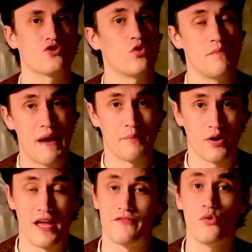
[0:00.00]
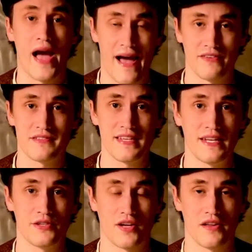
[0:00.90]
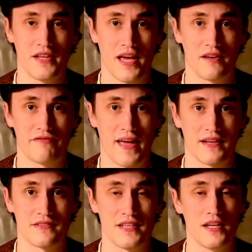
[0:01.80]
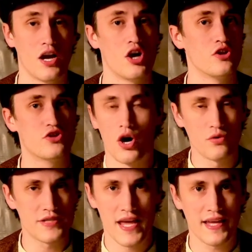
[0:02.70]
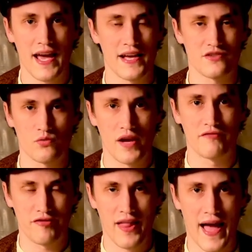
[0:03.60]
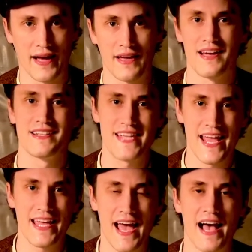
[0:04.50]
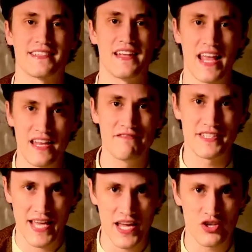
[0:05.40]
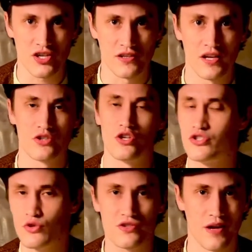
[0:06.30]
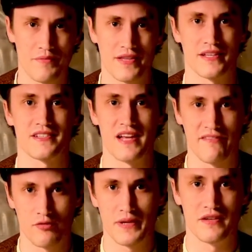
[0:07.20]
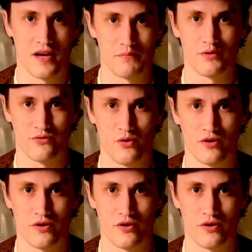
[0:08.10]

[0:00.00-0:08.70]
remember, if you haven't seen it done yet in fantasy, don't take it as a red flag. Take it as an invitation to do something that's never been done before.